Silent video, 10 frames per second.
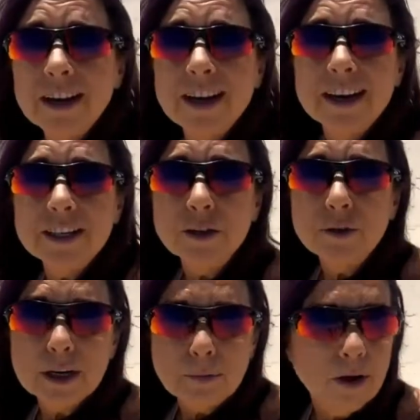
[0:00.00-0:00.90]
like I do
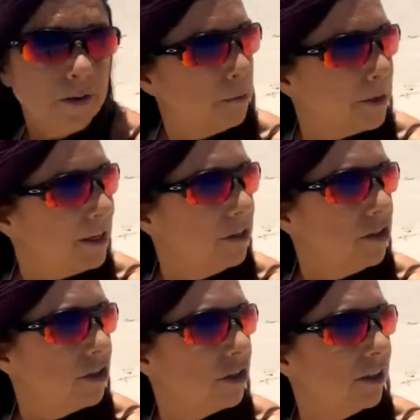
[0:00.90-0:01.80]
that I'm on the
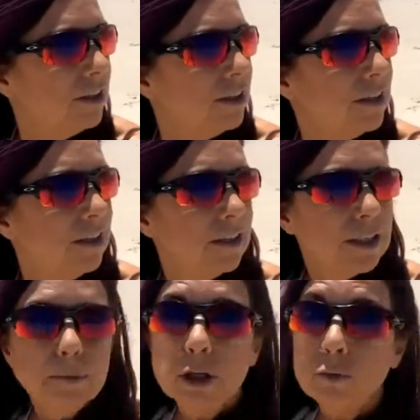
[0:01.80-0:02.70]
beach?
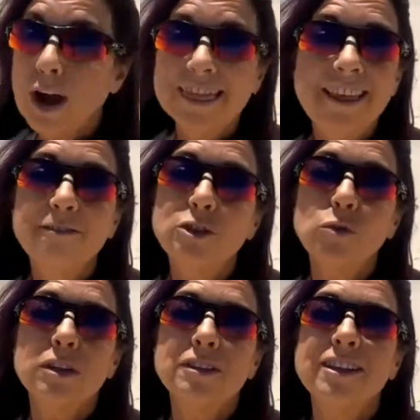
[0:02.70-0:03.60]
It's much. I love
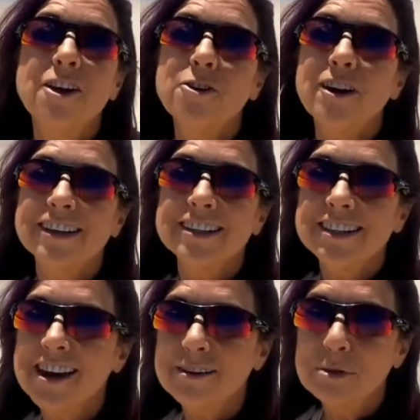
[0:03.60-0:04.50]
doing yoga in
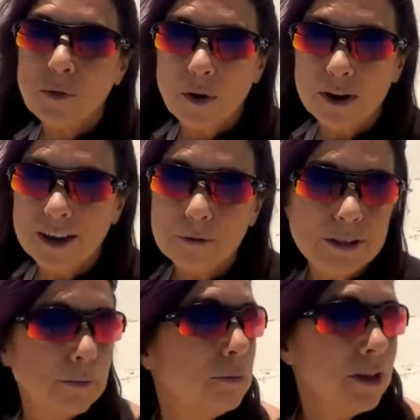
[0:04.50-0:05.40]
Times Square. That
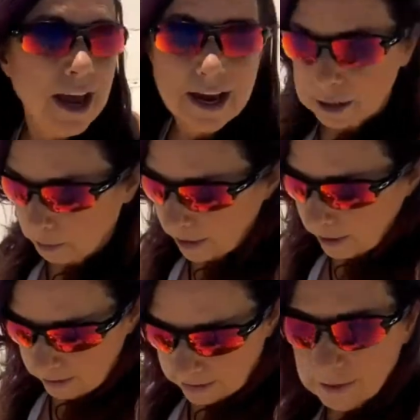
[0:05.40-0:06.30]
was a blast, but
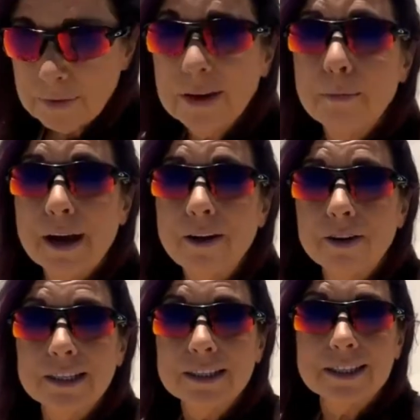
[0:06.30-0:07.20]
something about
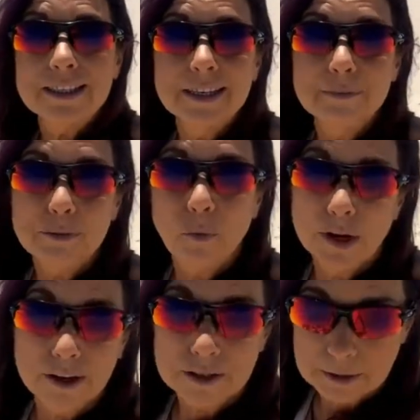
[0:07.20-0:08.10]
it just seems
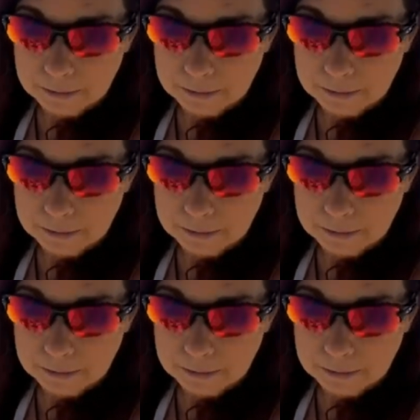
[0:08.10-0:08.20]
weird to